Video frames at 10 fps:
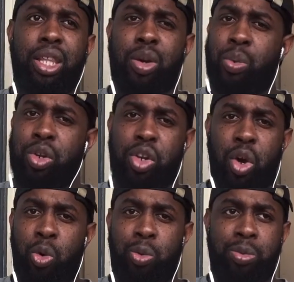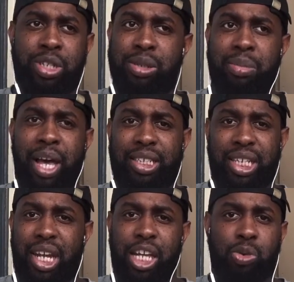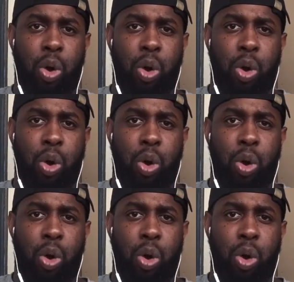there were no just Magic Knights